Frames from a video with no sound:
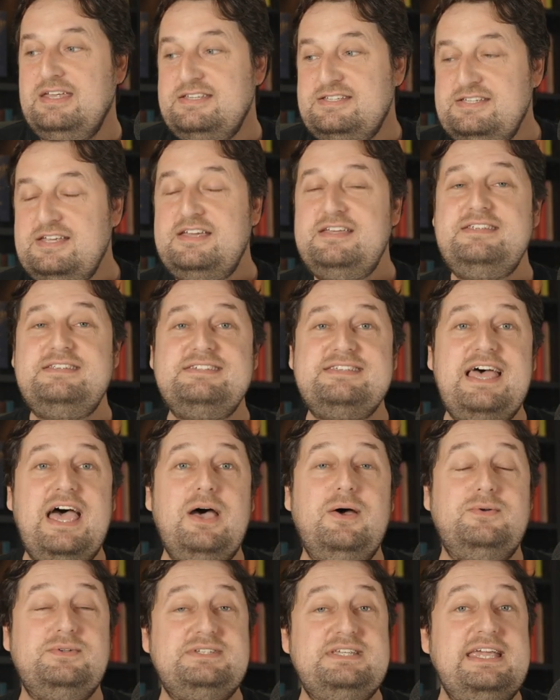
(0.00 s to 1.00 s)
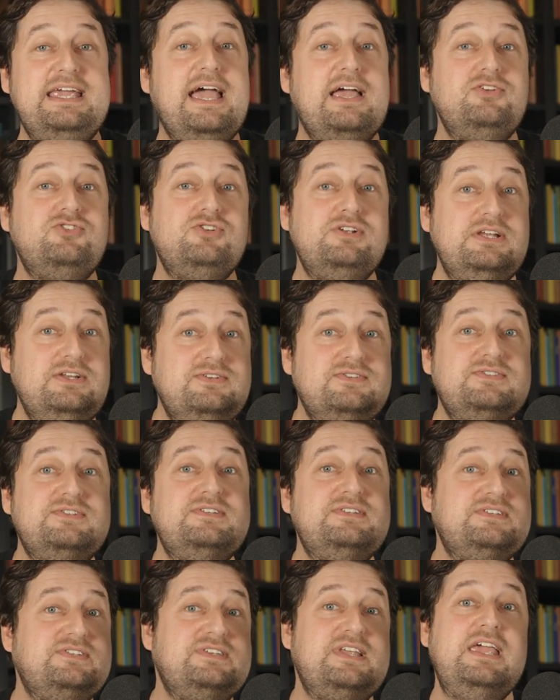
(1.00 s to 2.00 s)
turns out he actually
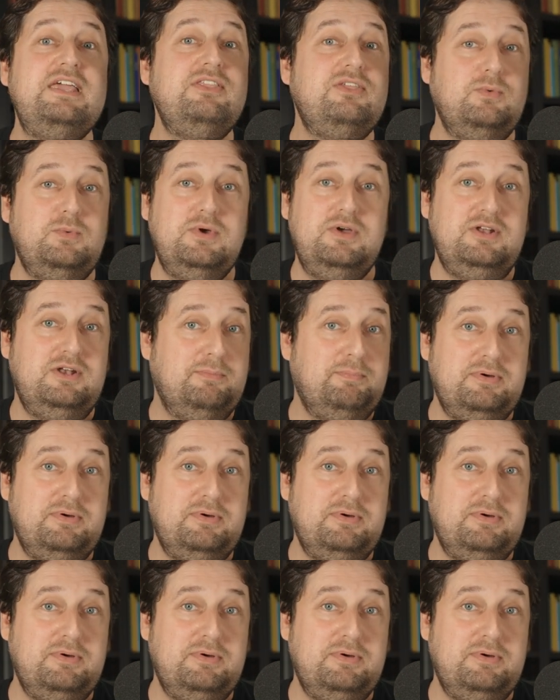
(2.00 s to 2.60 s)
doesn't say the word